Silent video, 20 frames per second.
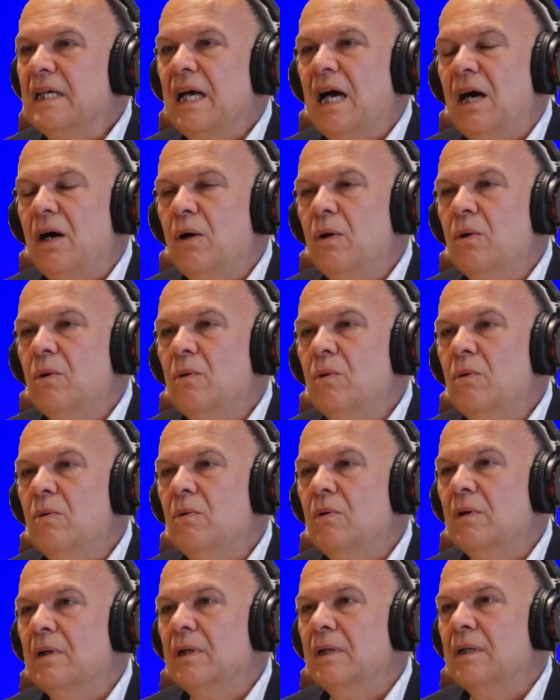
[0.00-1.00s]

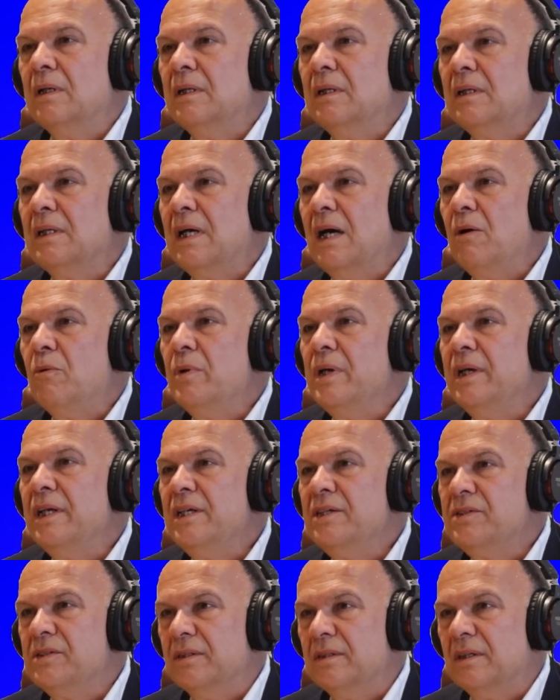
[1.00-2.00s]
how we
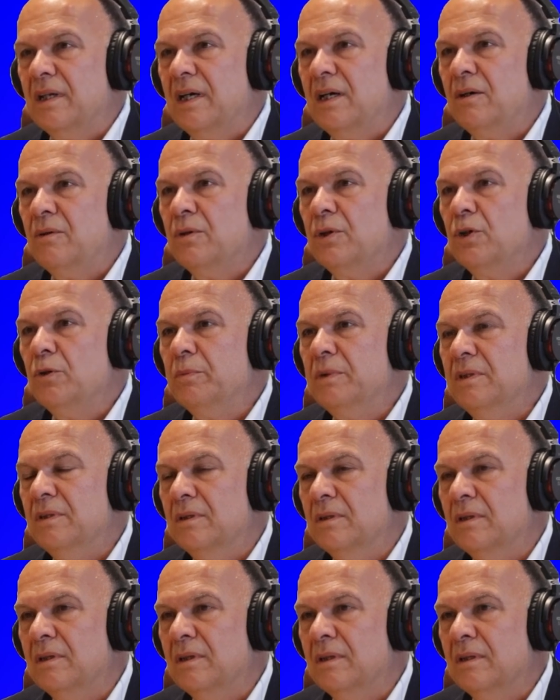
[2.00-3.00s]
reason, how
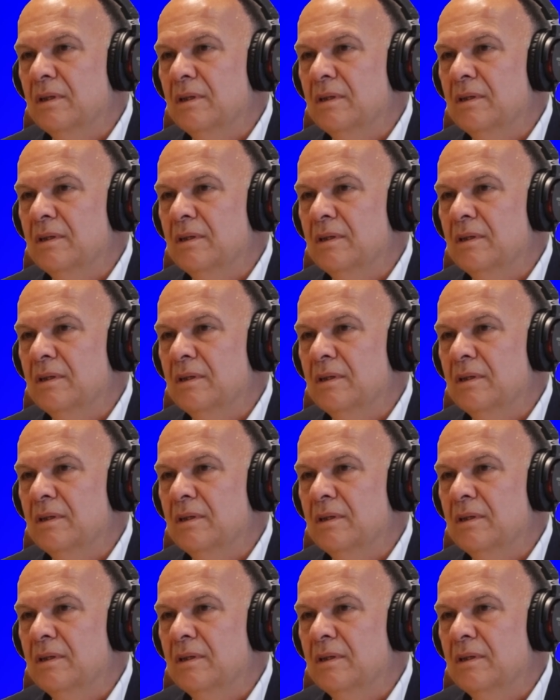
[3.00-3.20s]
human